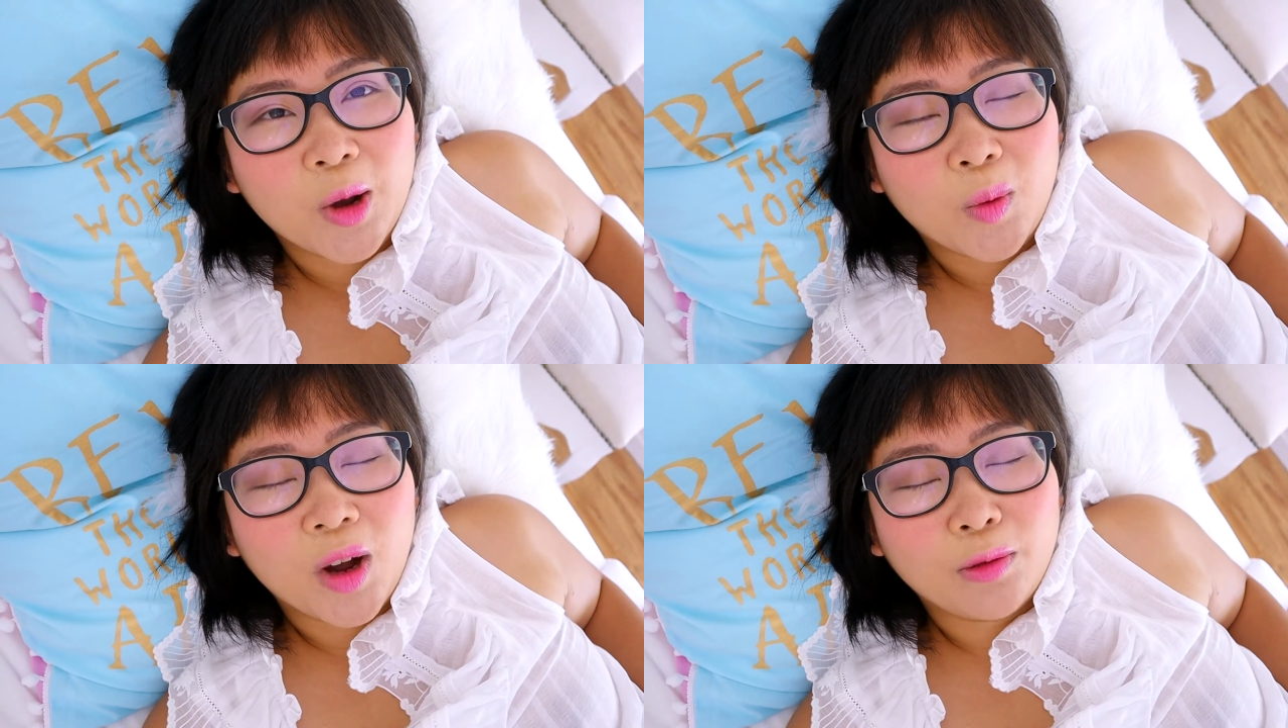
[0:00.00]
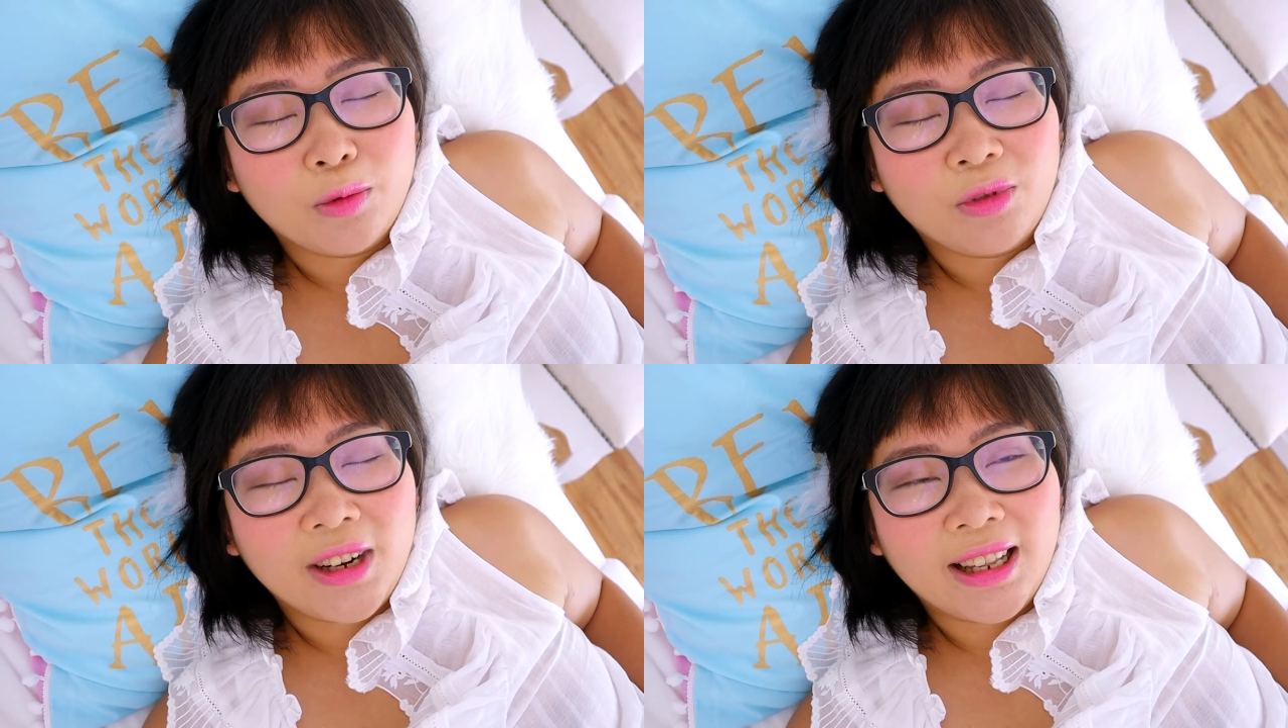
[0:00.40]
what
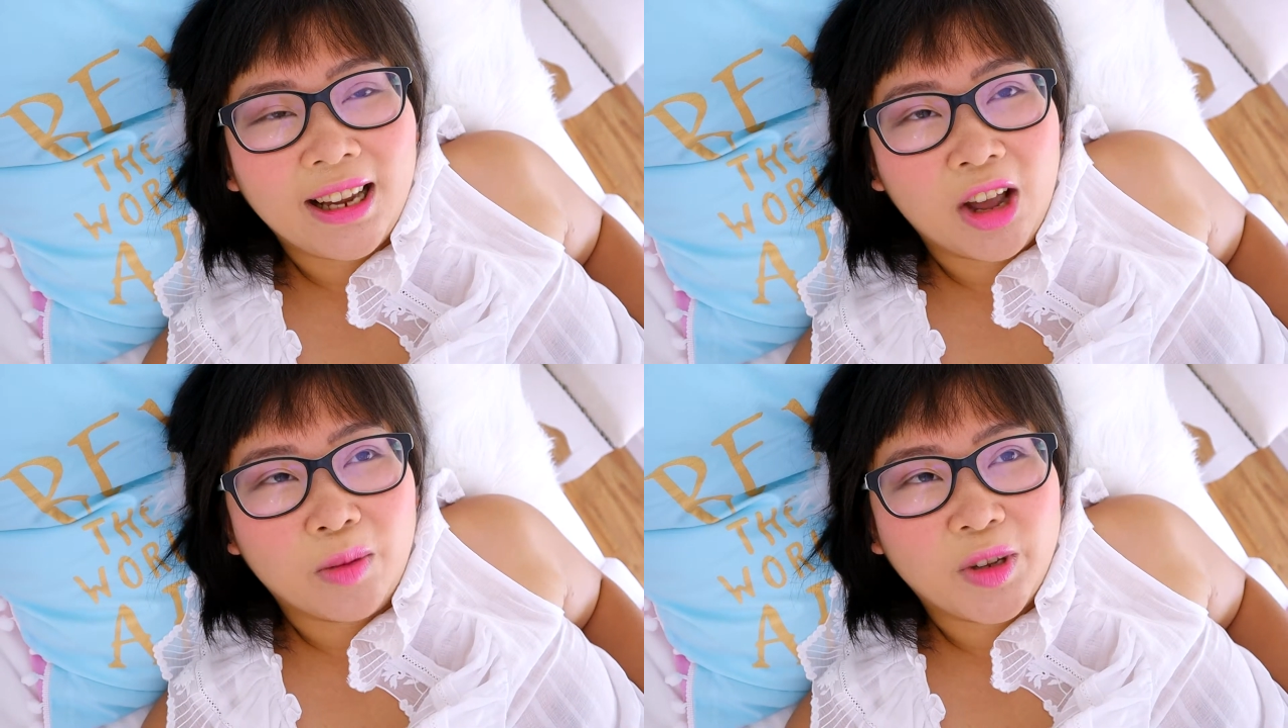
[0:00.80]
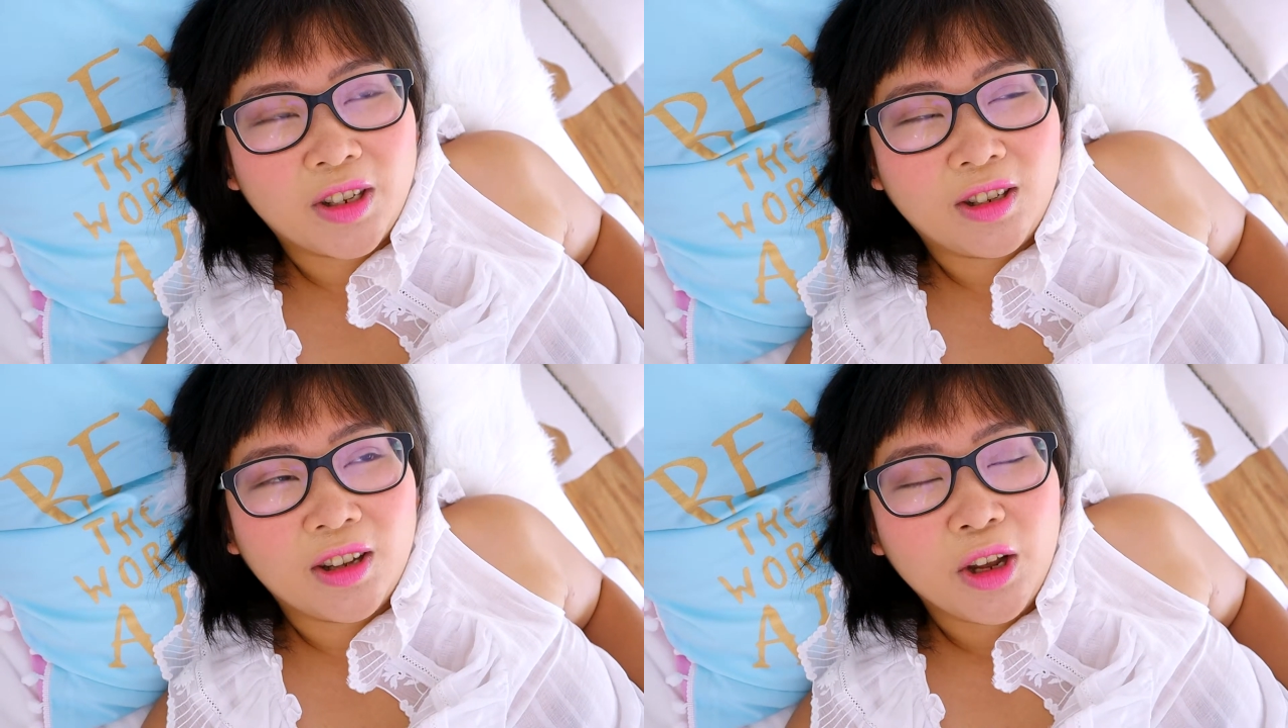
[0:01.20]
really helps
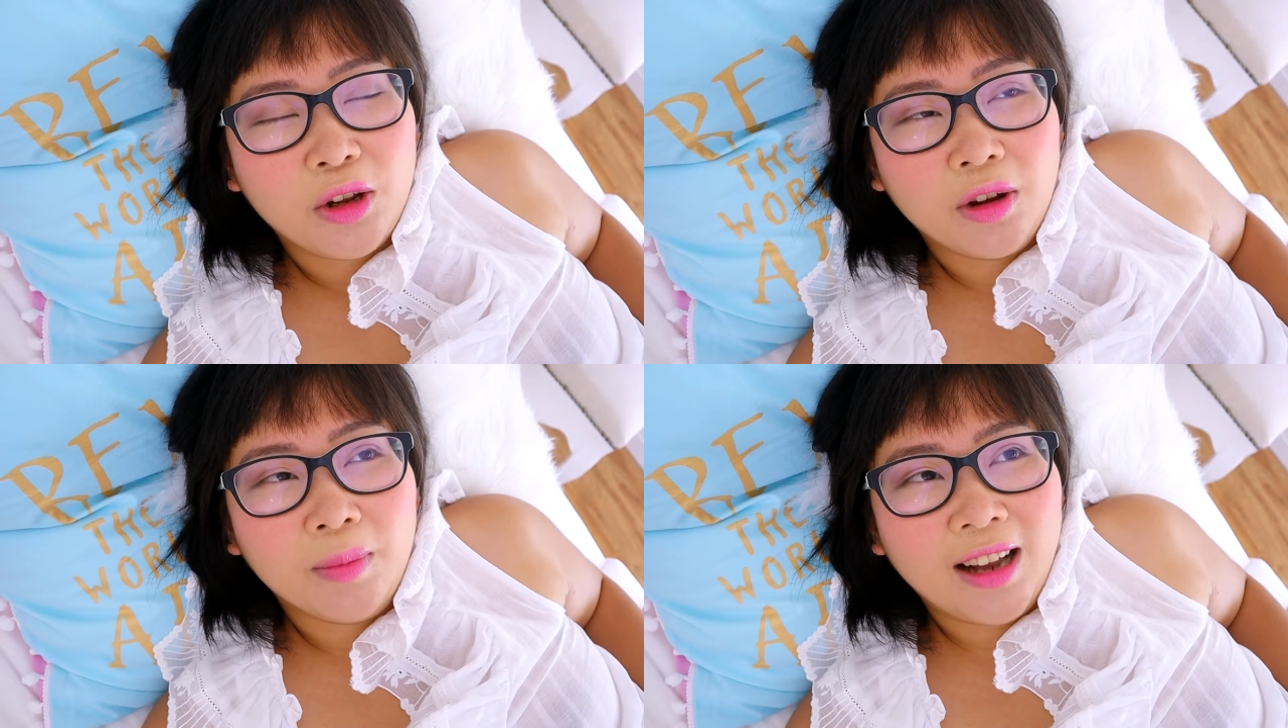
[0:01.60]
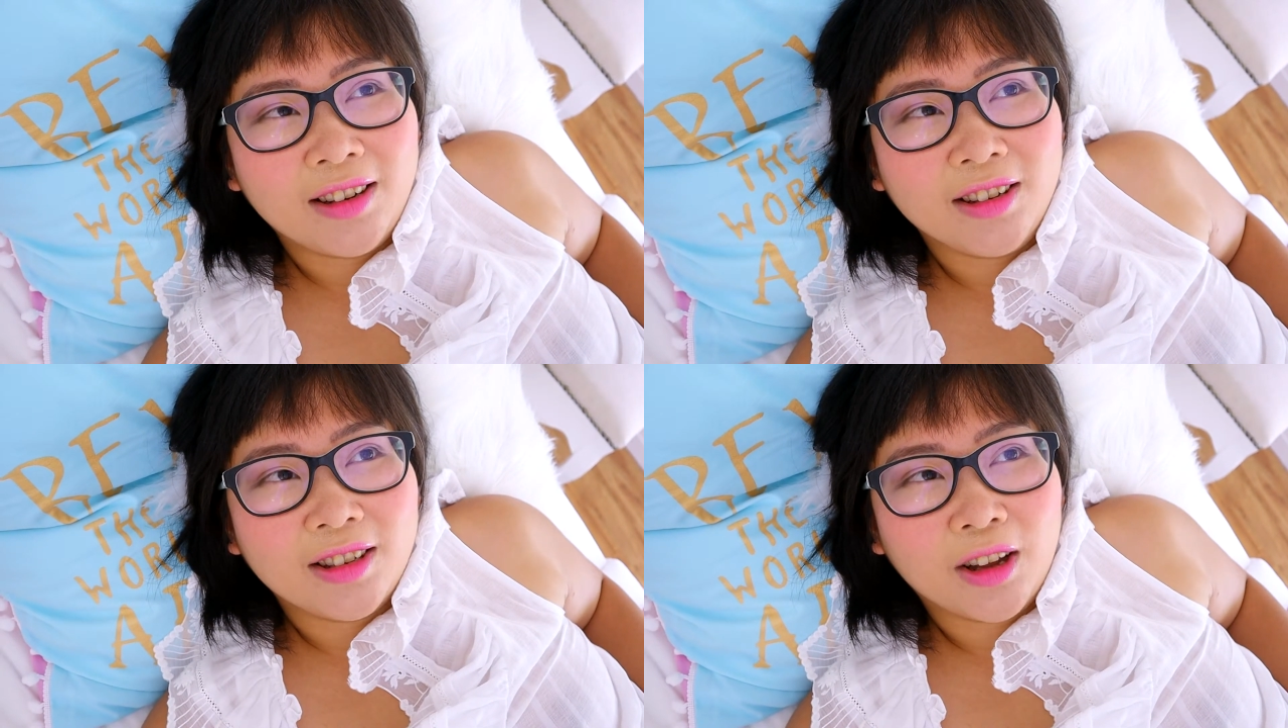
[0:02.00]
is you
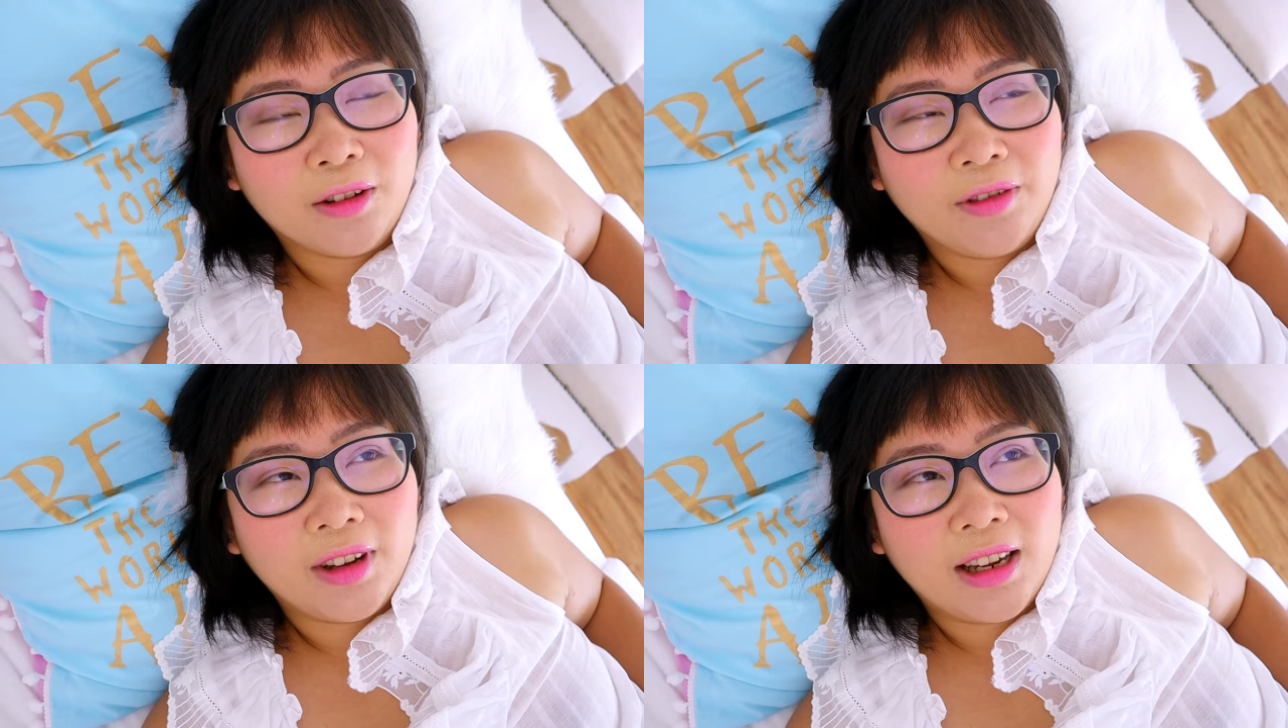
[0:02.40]
imagine yourself